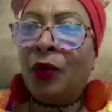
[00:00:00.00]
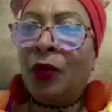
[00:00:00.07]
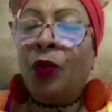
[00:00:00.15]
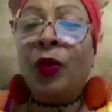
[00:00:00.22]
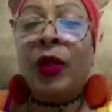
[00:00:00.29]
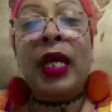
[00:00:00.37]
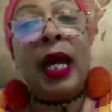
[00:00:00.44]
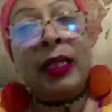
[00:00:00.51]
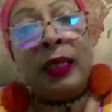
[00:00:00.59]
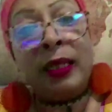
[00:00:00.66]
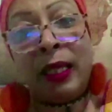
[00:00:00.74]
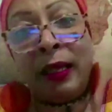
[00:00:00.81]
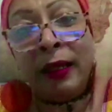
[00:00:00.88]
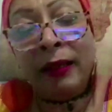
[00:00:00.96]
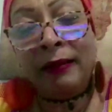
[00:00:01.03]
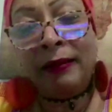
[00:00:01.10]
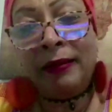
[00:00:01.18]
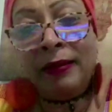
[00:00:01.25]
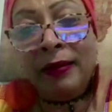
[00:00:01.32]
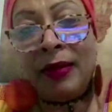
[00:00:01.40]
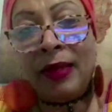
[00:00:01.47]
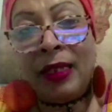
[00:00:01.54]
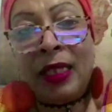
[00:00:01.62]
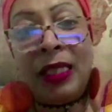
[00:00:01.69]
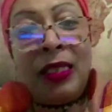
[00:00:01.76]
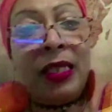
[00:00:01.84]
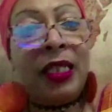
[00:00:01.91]
and when we got there,
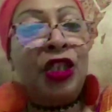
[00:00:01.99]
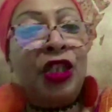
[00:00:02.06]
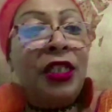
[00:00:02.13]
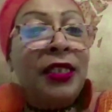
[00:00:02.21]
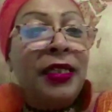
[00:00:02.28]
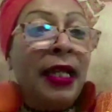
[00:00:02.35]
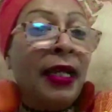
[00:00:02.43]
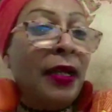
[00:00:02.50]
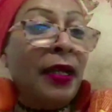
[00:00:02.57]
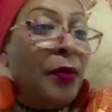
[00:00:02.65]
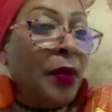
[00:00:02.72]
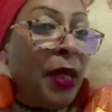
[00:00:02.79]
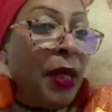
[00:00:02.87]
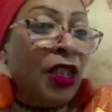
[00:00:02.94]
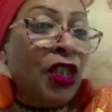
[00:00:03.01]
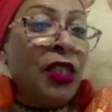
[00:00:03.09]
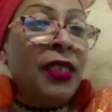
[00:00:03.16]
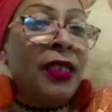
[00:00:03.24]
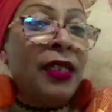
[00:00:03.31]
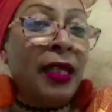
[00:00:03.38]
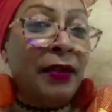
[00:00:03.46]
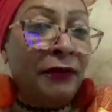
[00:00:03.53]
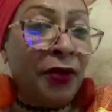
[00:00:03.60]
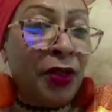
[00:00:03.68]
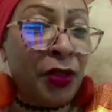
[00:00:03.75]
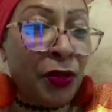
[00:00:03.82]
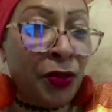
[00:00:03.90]
he said she's not coming back. She's
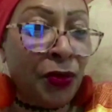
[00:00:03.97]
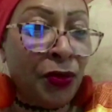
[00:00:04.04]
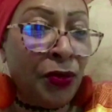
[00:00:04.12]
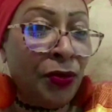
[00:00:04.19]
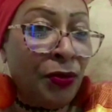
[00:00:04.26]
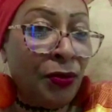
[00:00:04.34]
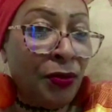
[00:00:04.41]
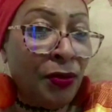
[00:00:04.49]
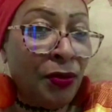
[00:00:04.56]
staying for school.